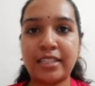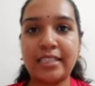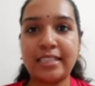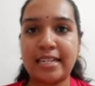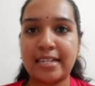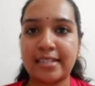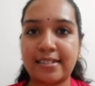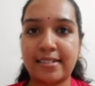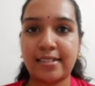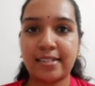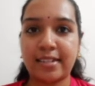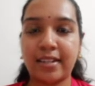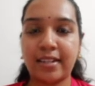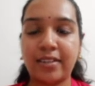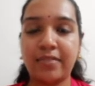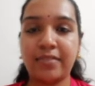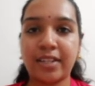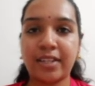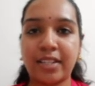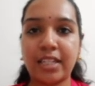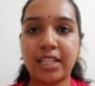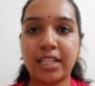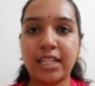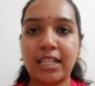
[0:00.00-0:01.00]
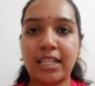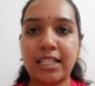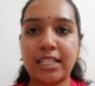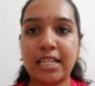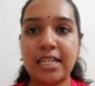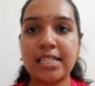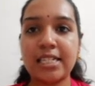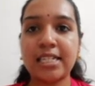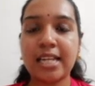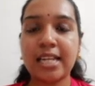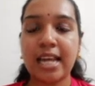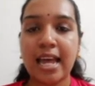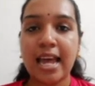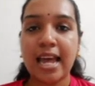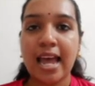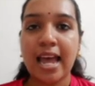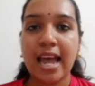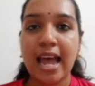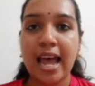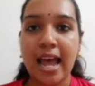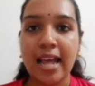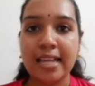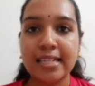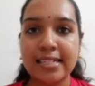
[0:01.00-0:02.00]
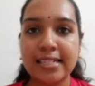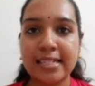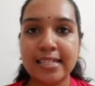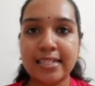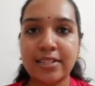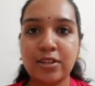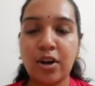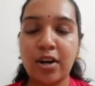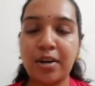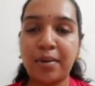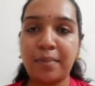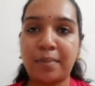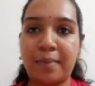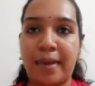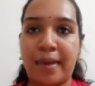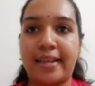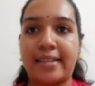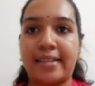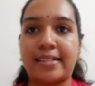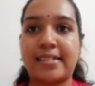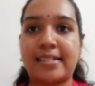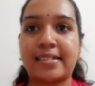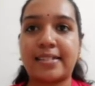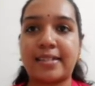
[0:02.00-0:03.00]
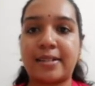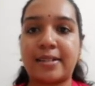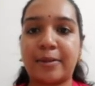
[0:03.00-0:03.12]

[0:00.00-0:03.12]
testing whether it is acid or base.